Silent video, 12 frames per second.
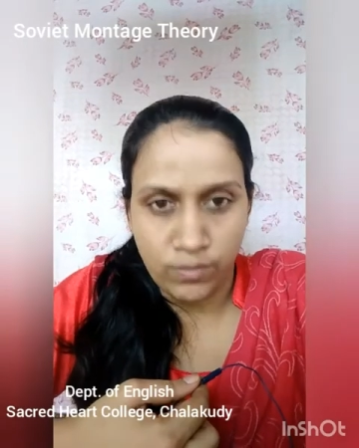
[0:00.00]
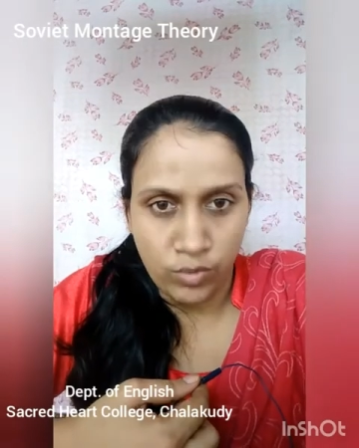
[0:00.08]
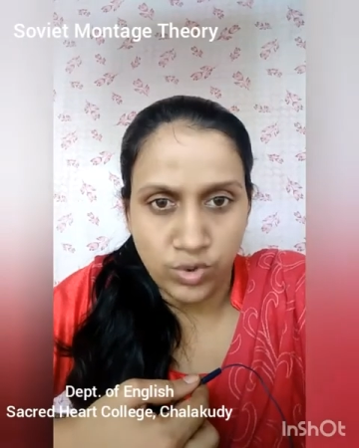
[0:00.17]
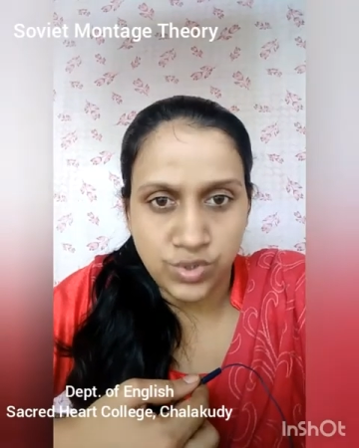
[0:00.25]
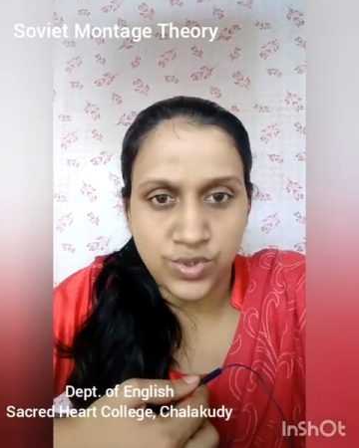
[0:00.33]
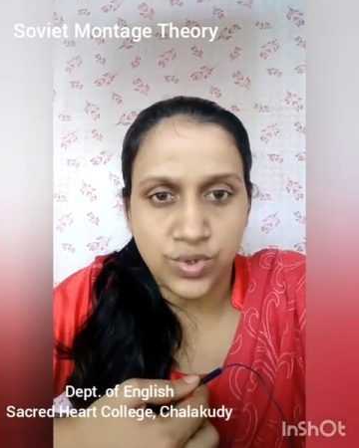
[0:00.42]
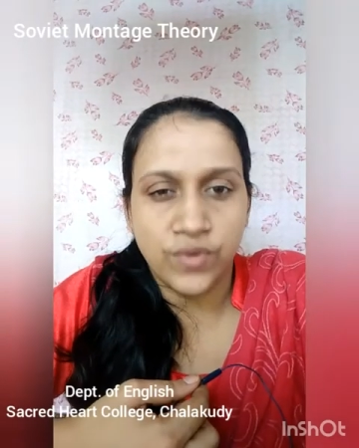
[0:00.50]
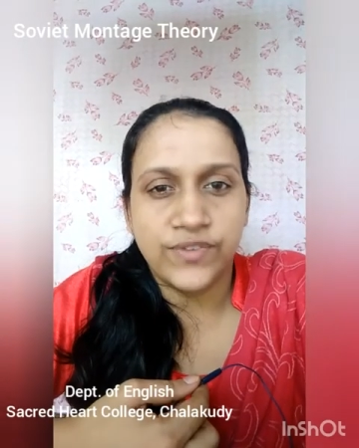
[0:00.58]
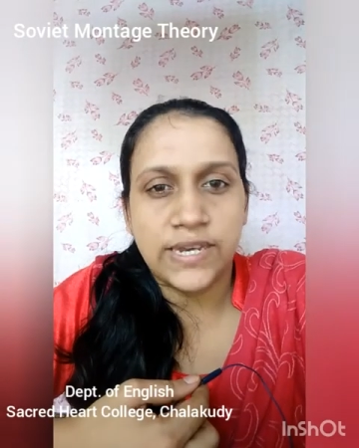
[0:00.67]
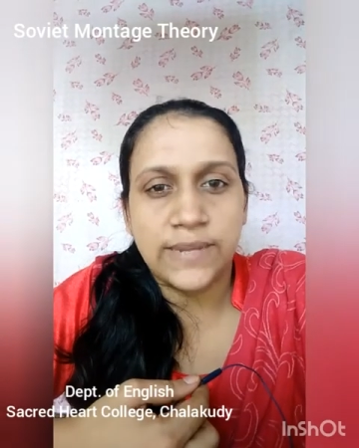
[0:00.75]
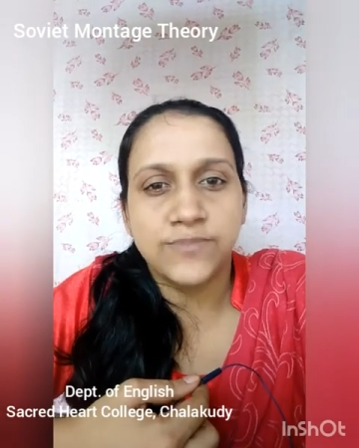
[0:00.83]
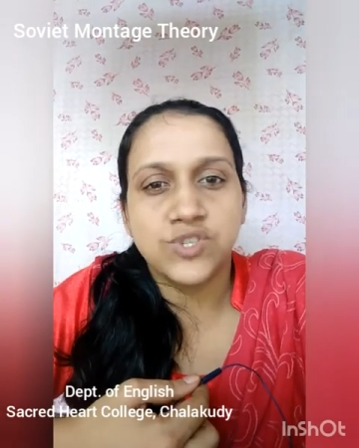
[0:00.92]
Moscow
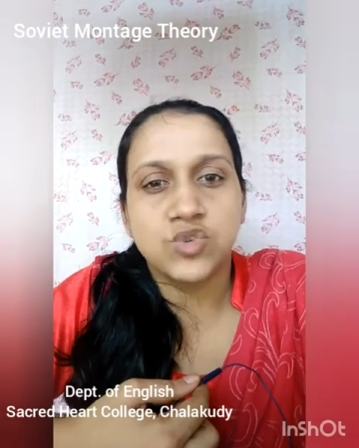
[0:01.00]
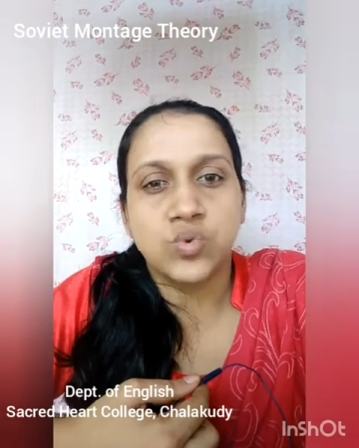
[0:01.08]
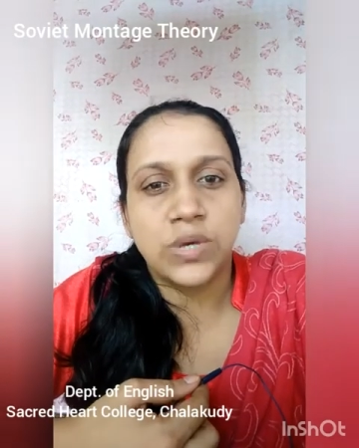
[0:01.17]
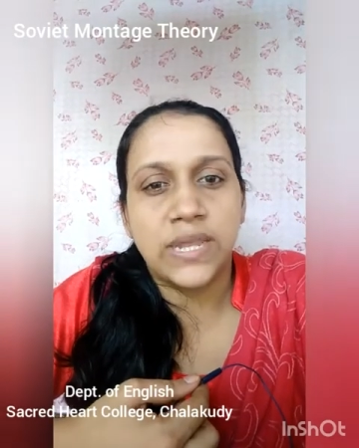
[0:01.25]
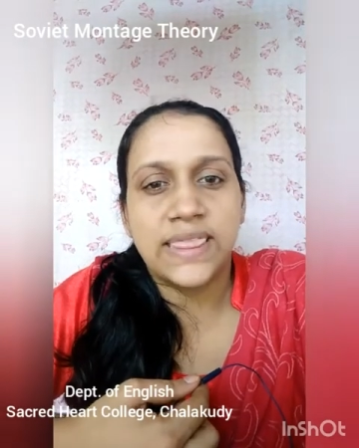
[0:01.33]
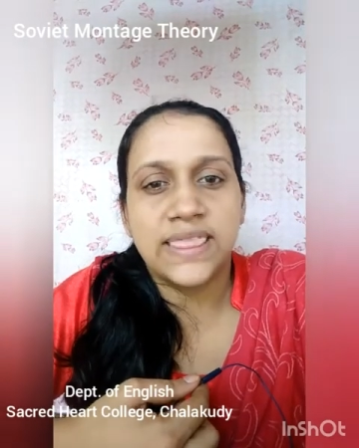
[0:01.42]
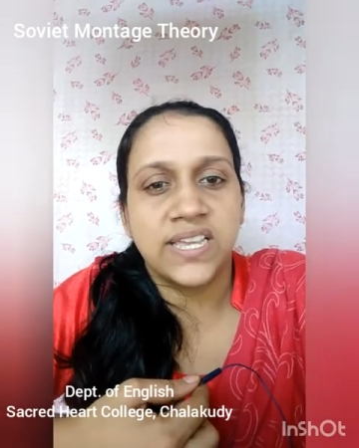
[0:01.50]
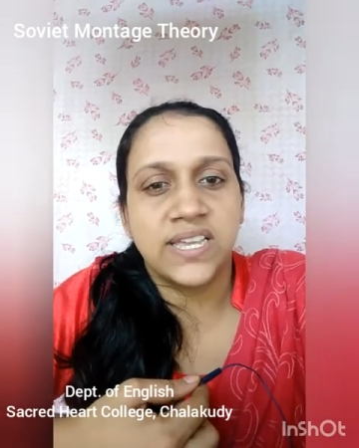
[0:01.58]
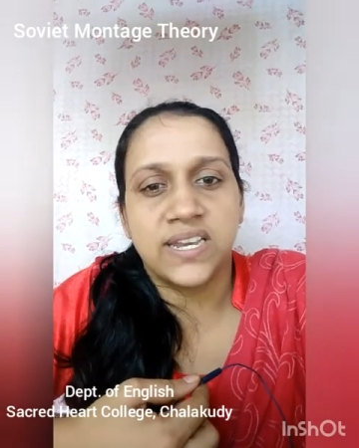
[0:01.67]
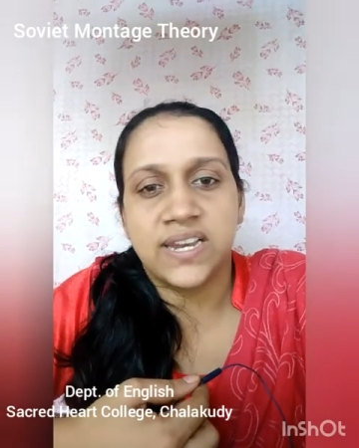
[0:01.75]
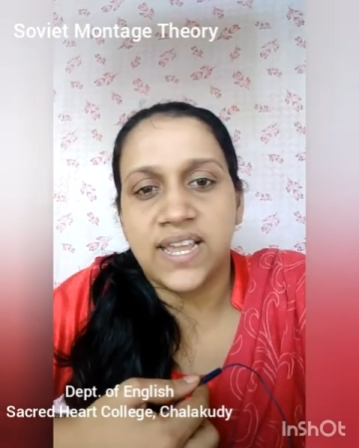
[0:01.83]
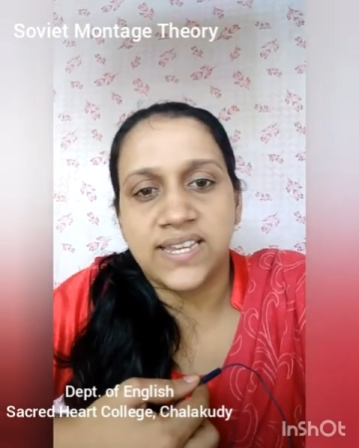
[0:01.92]
Film School in the
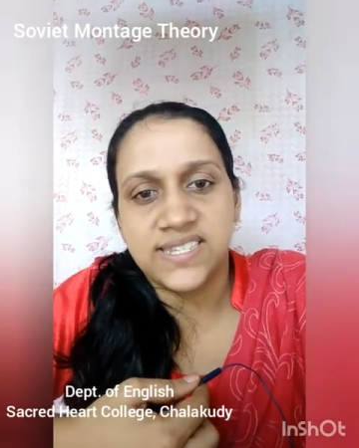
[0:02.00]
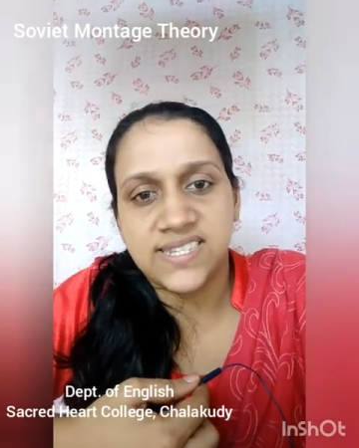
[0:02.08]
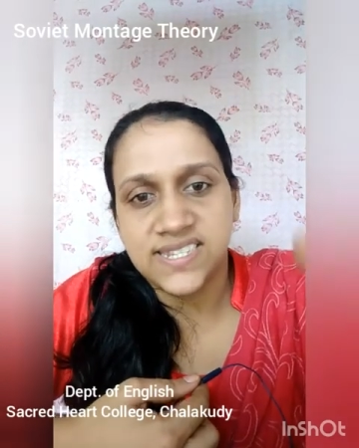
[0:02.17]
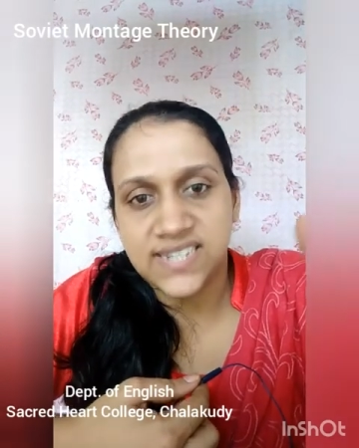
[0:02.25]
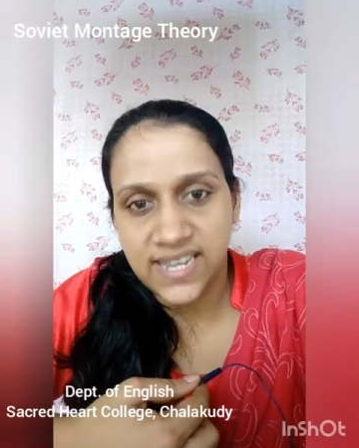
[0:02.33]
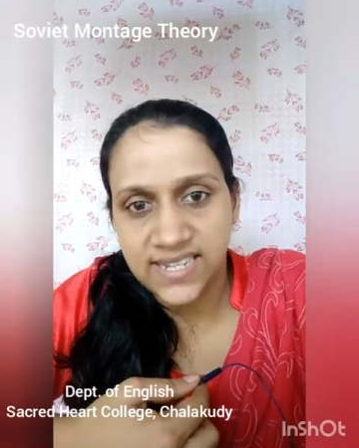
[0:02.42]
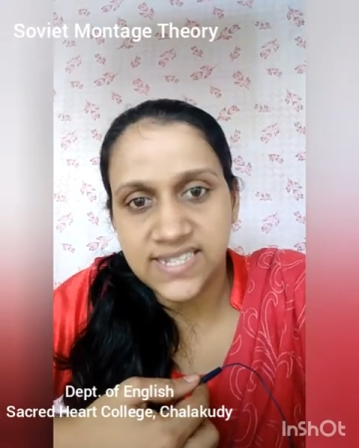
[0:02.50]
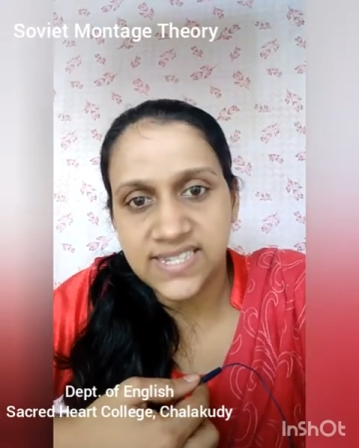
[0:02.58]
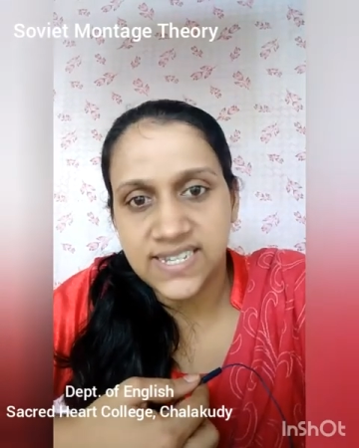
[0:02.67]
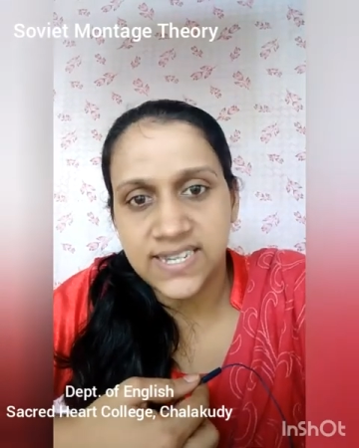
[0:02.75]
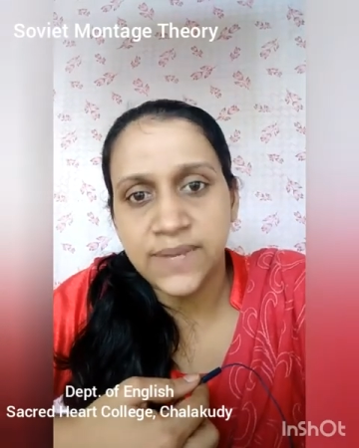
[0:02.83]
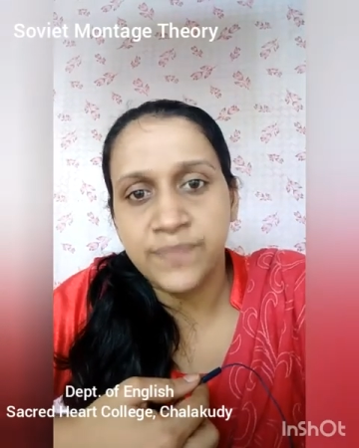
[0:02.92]
year
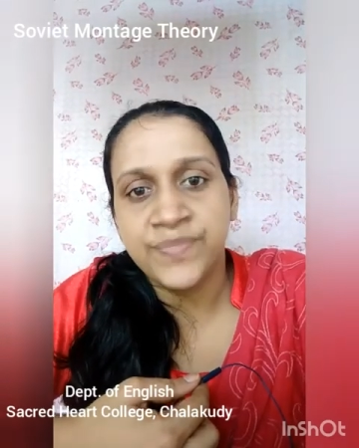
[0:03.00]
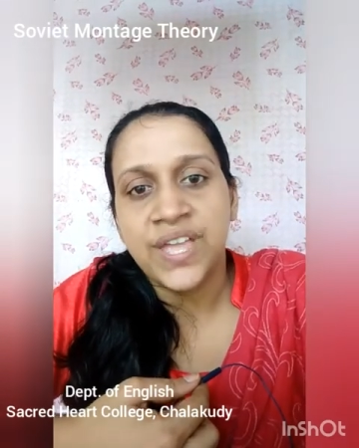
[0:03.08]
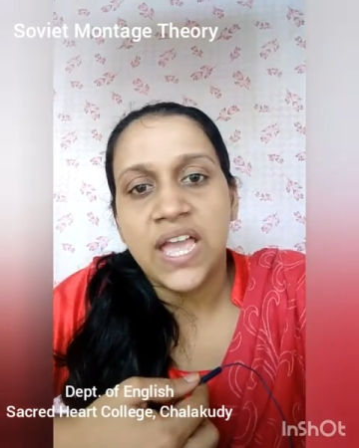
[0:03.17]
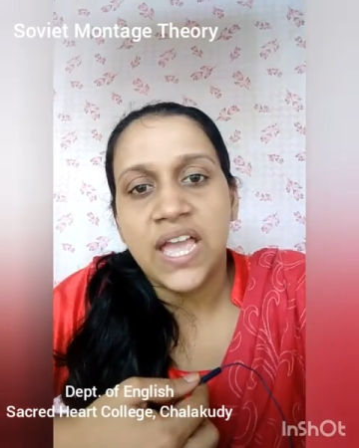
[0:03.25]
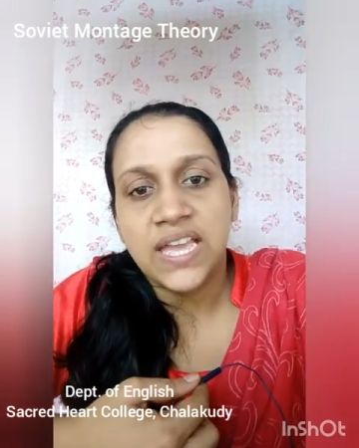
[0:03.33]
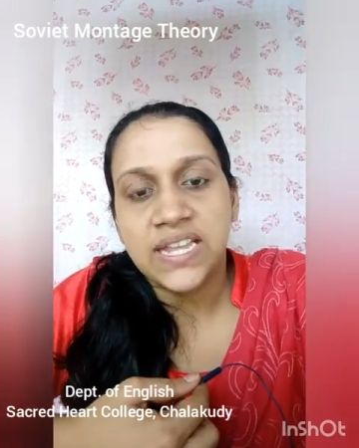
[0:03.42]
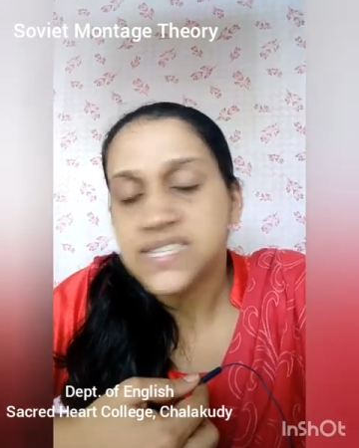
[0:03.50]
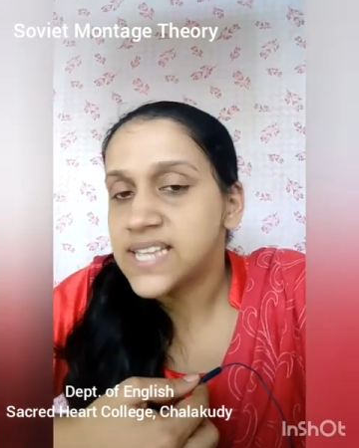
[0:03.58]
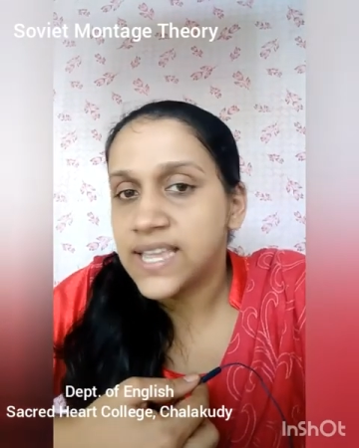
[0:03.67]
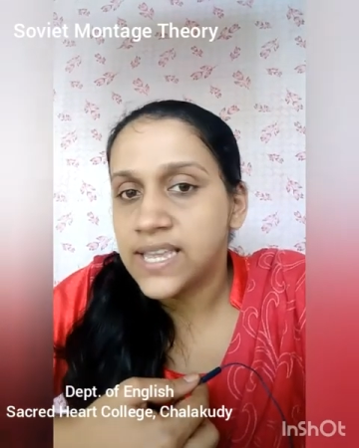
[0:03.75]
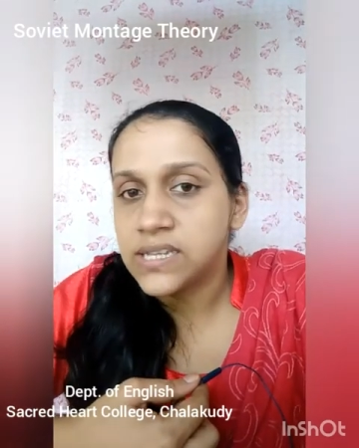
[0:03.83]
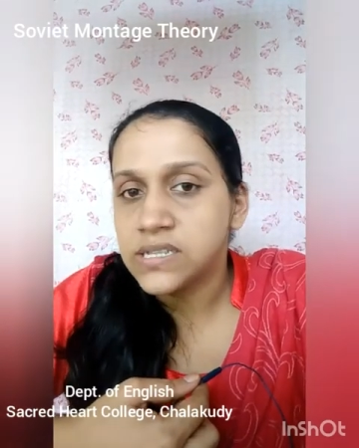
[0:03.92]
1919, and
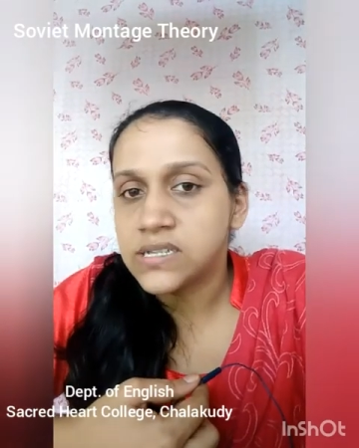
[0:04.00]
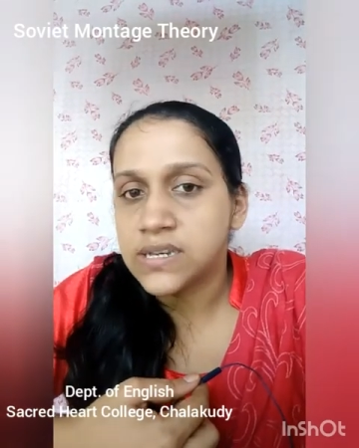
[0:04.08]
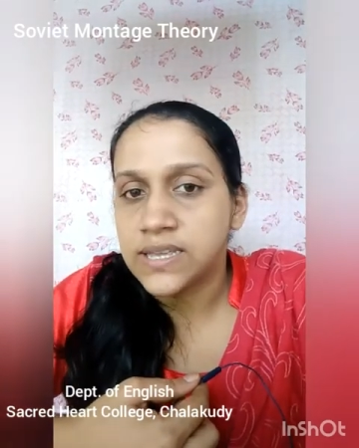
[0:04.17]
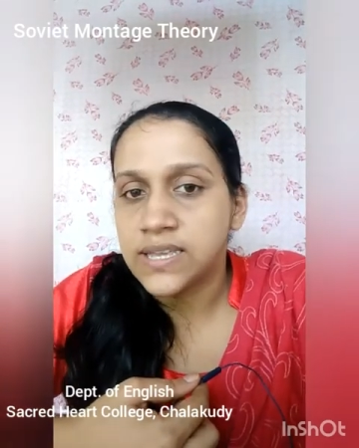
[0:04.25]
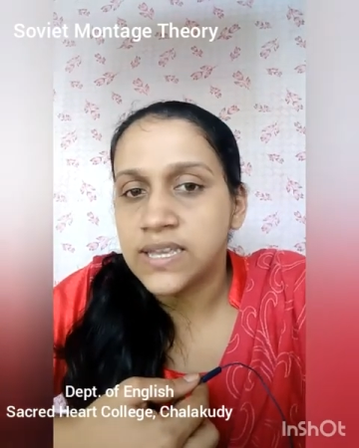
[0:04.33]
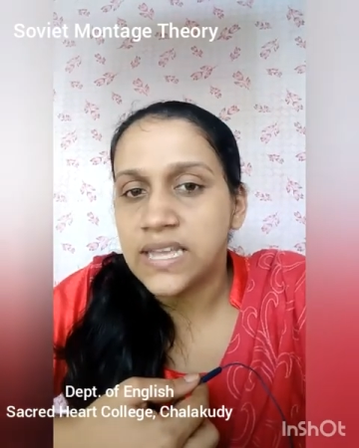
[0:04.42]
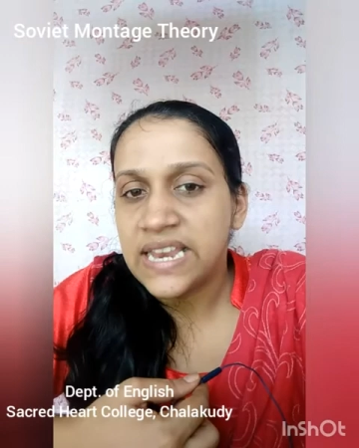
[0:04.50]
secondly,